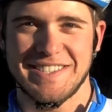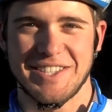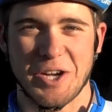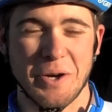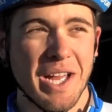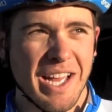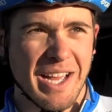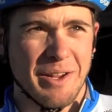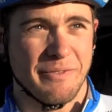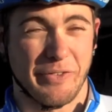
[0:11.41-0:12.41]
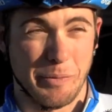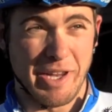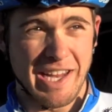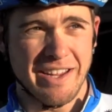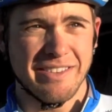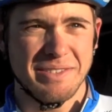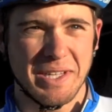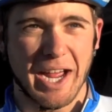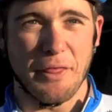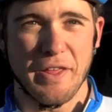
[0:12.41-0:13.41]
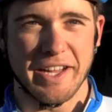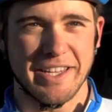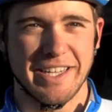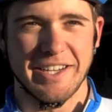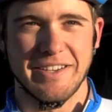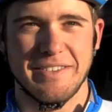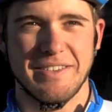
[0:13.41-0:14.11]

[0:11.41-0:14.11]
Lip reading: So, for me, I think it.